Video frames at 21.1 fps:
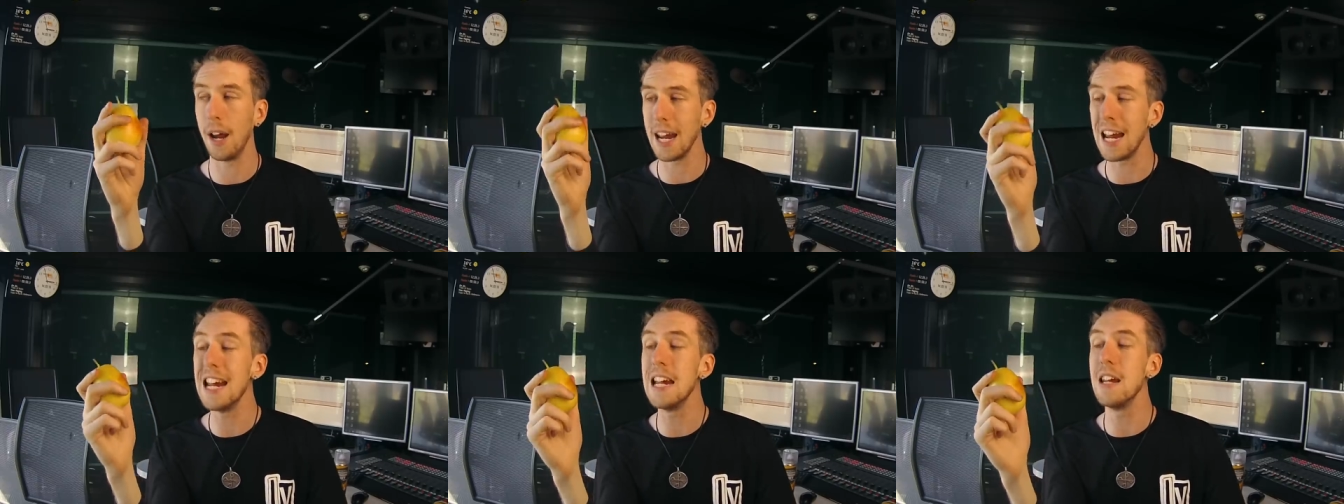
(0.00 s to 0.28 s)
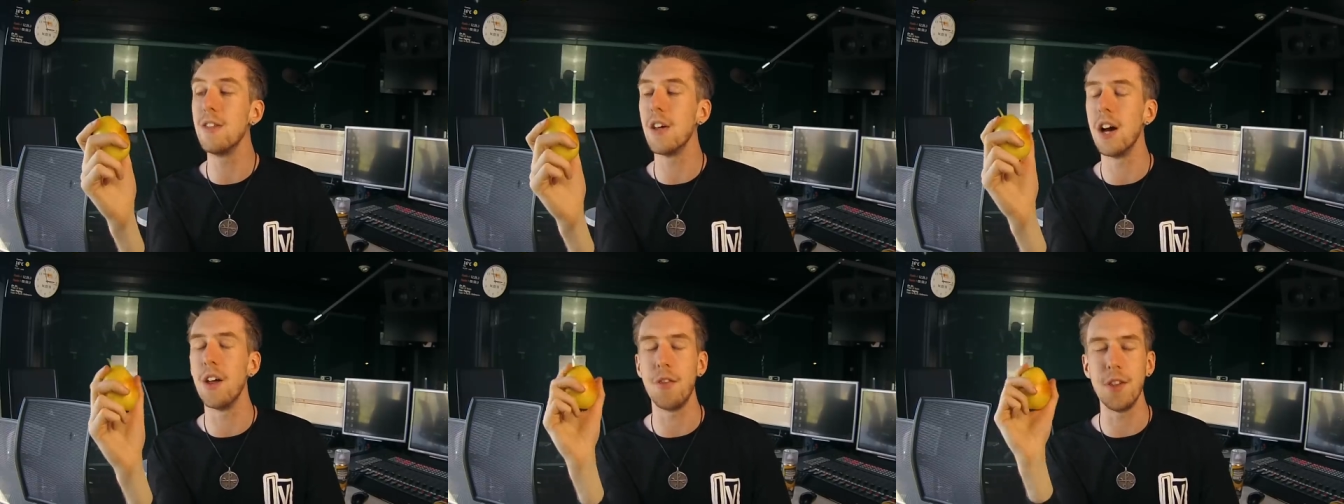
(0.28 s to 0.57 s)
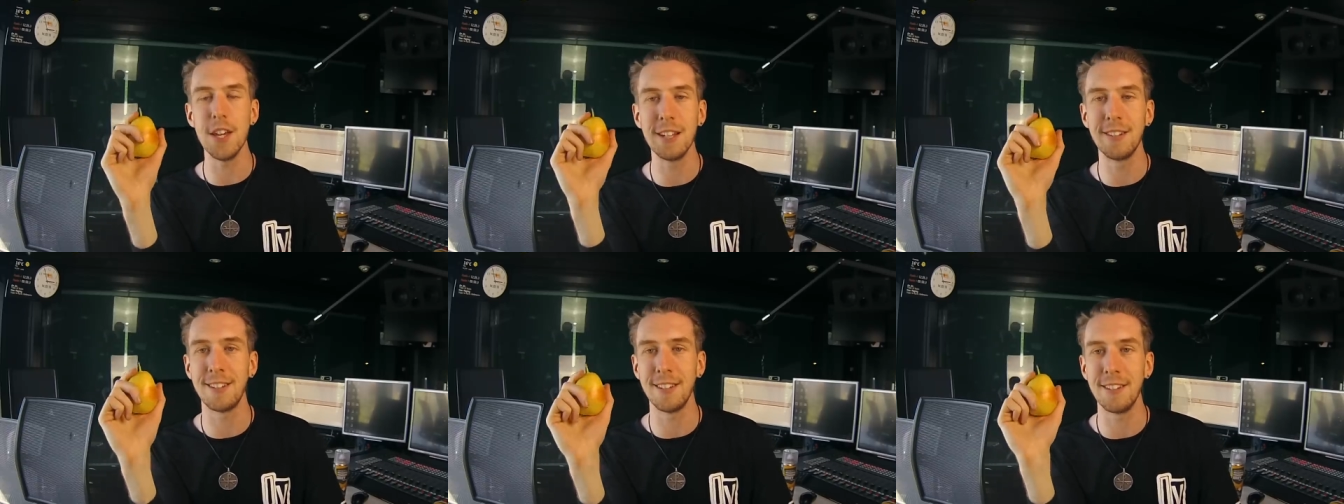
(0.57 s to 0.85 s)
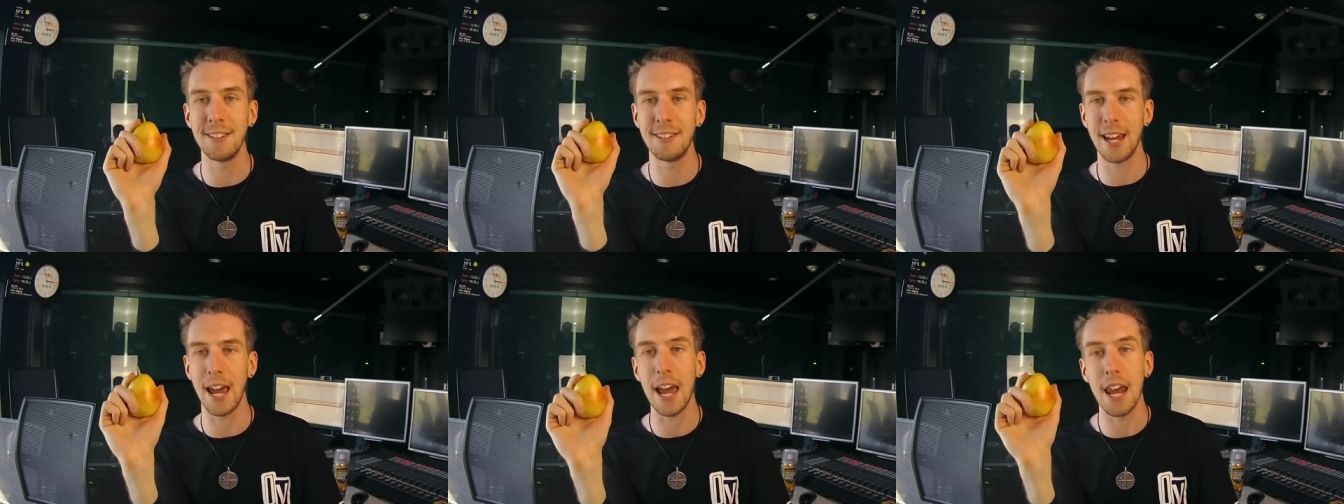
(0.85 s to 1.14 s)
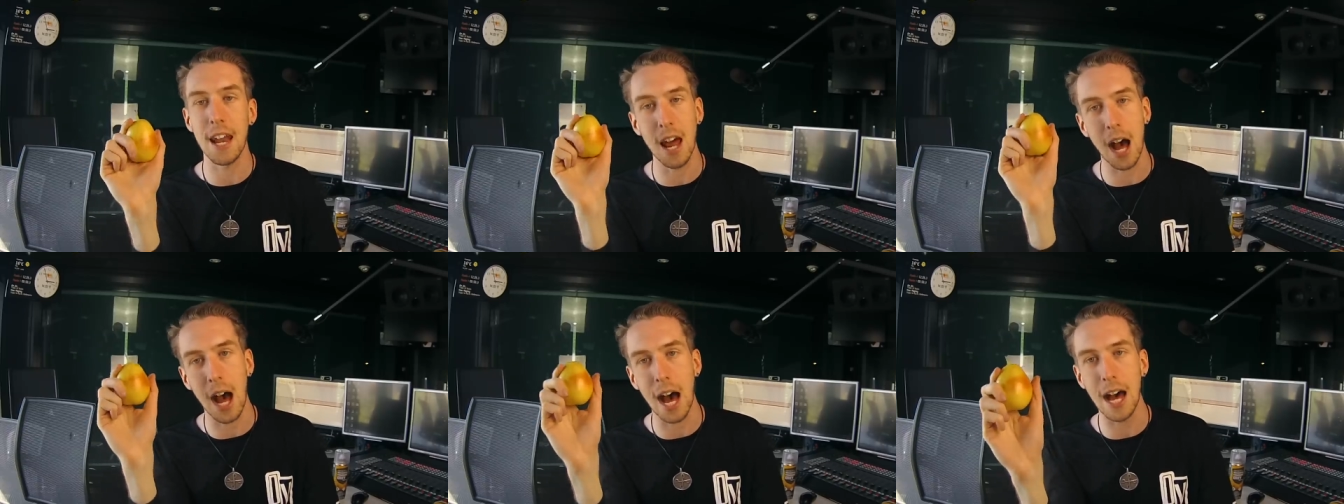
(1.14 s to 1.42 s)
either this is
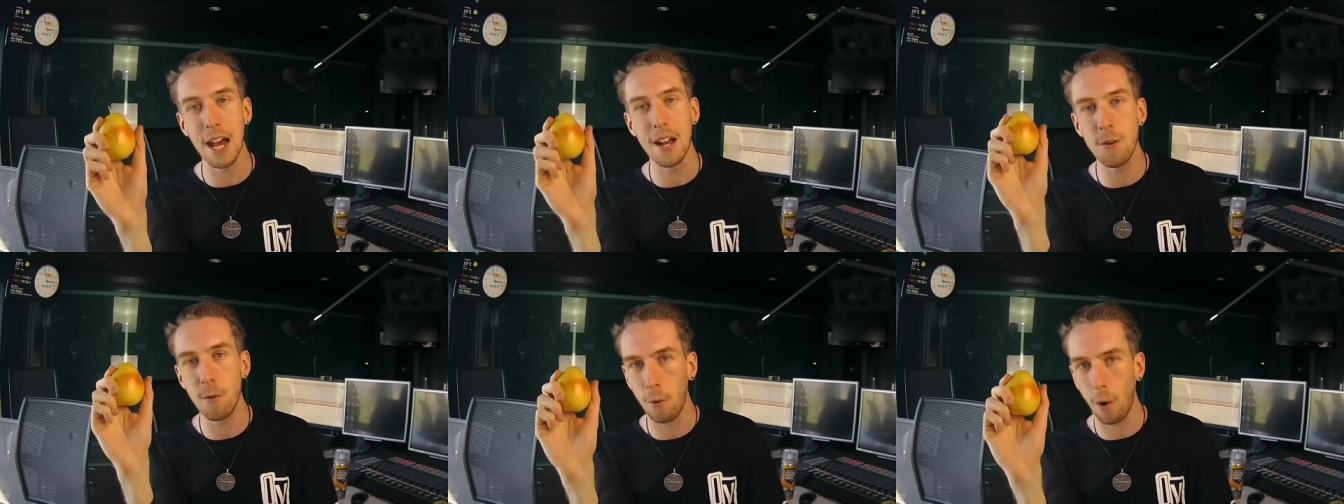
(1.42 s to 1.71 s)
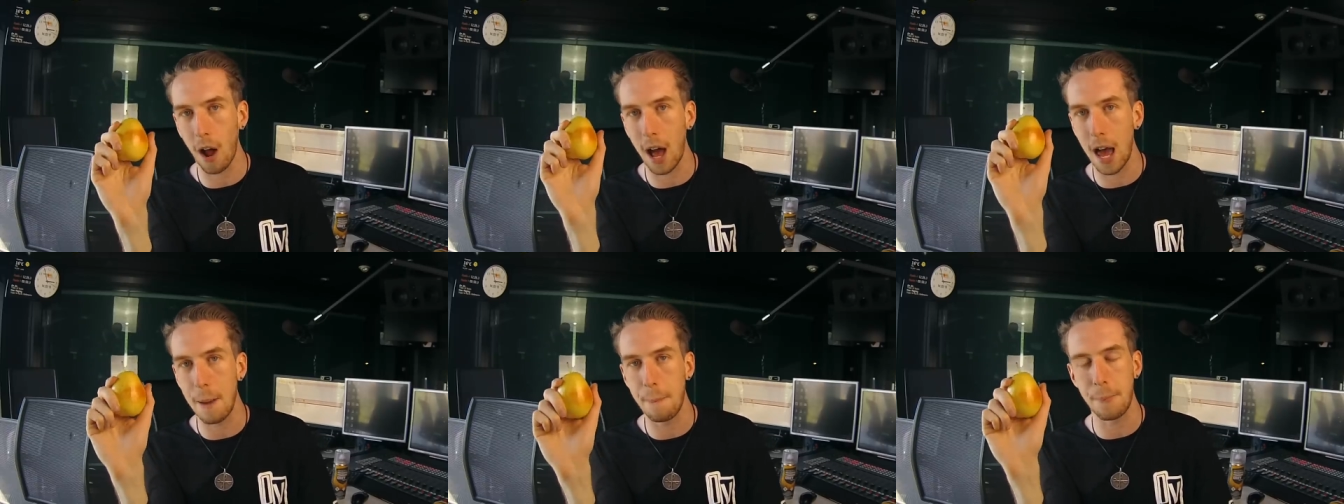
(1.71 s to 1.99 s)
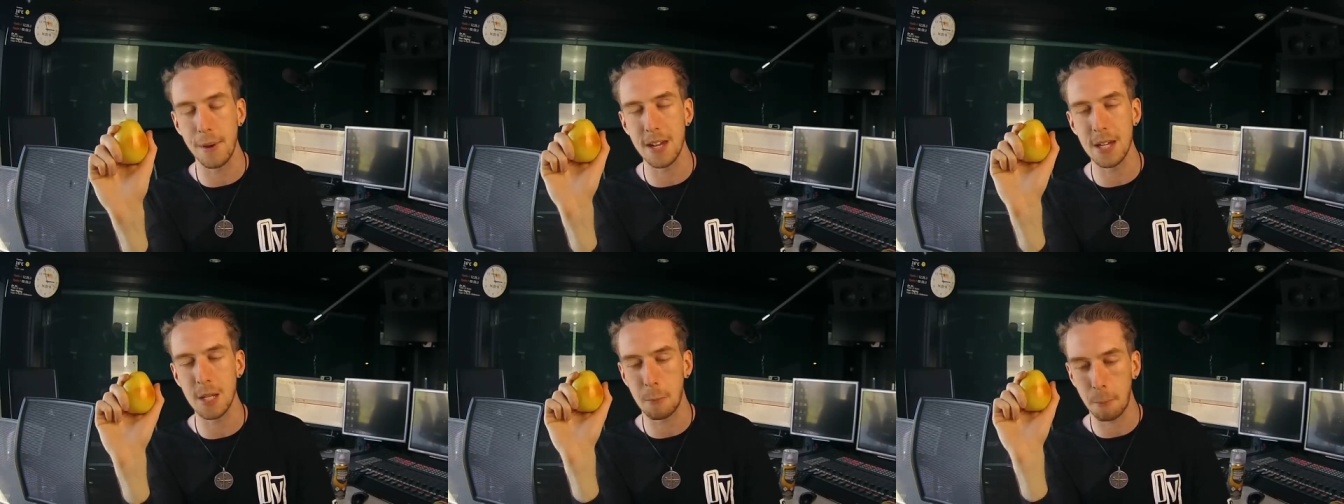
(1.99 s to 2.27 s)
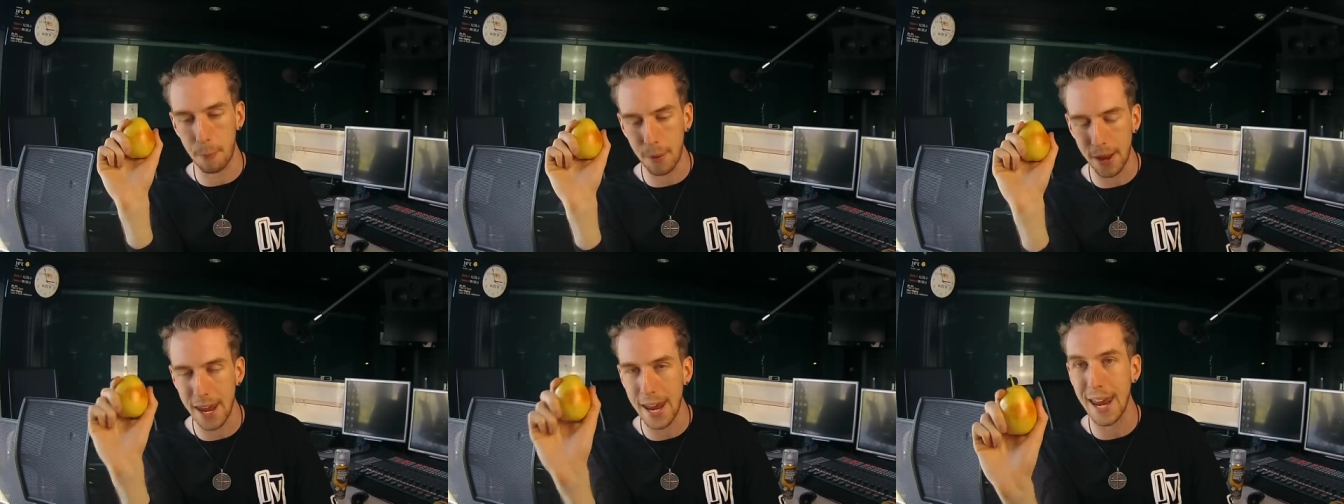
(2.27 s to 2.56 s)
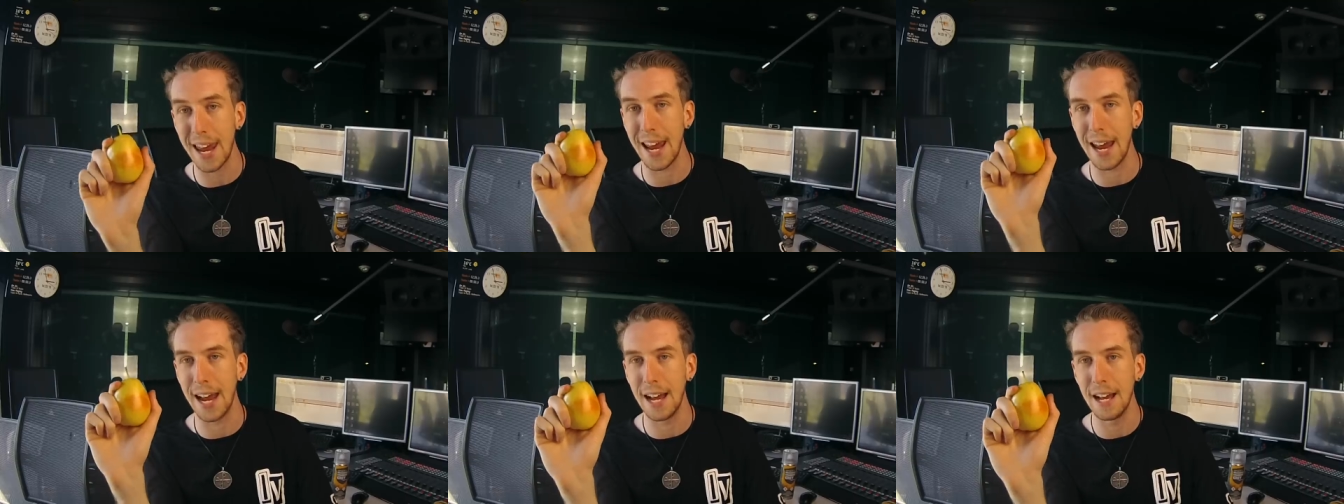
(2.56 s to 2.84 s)
an unripened
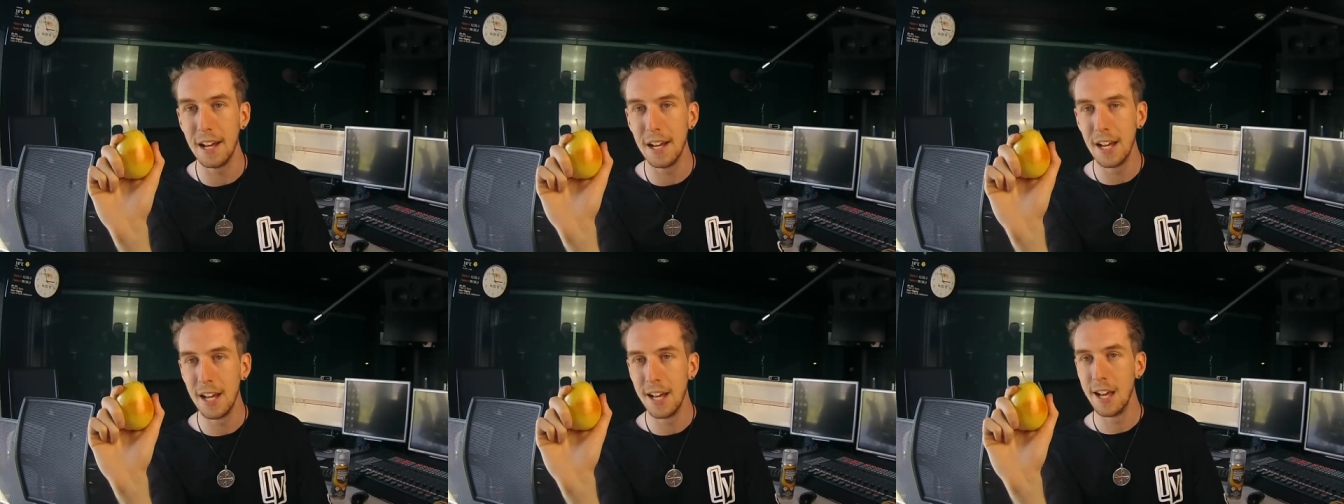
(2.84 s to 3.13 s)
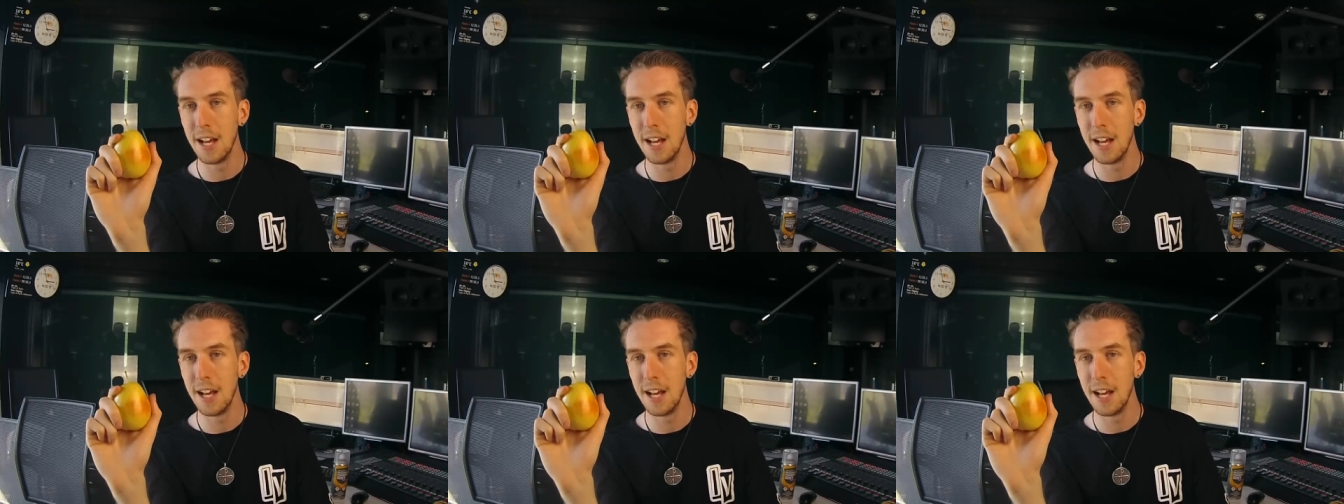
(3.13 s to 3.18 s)
pear